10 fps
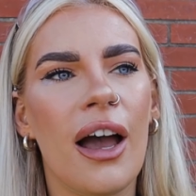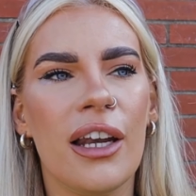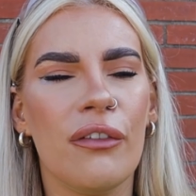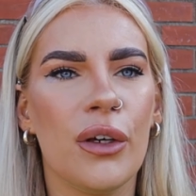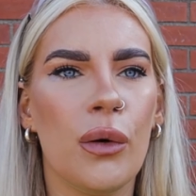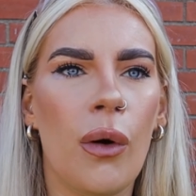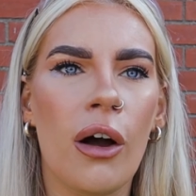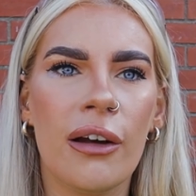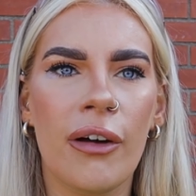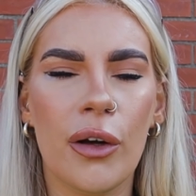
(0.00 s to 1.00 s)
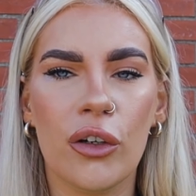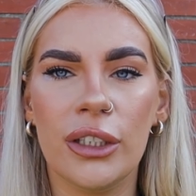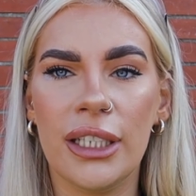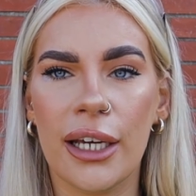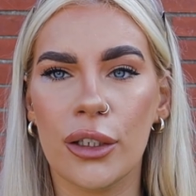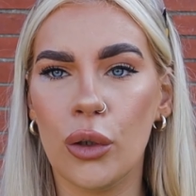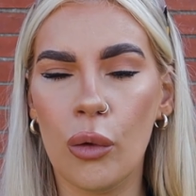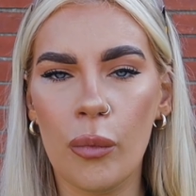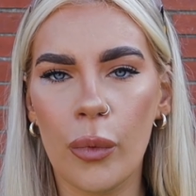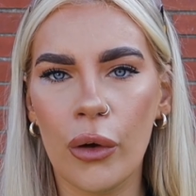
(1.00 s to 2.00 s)
and if you were walking around it could take a
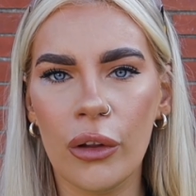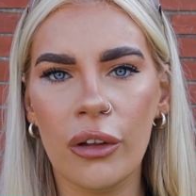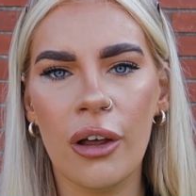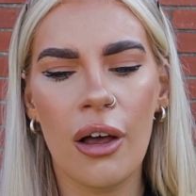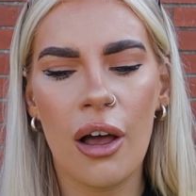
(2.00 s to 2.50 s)
tumble.